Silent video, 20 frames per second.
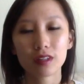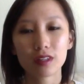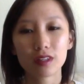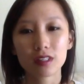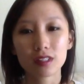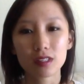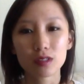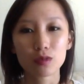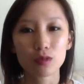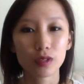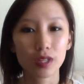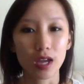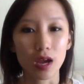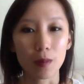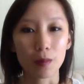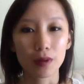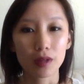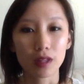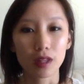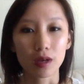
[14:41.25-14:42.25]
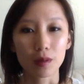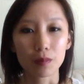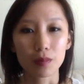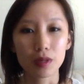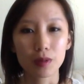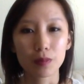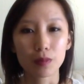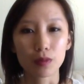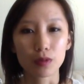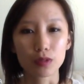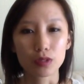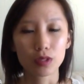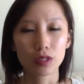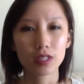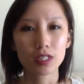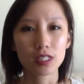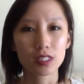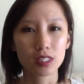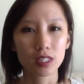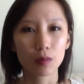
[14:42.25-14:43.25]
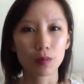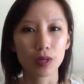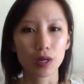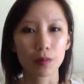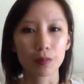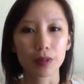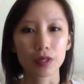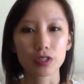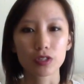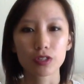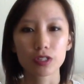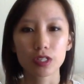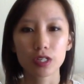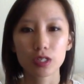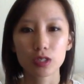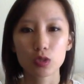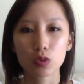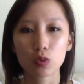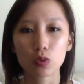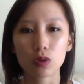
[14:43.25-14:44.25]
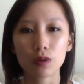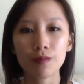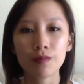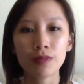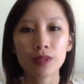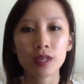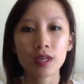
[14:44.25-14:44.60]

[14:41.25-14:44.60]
this is really helping a lot of people. So they just see the bigger picture. It's a good tool.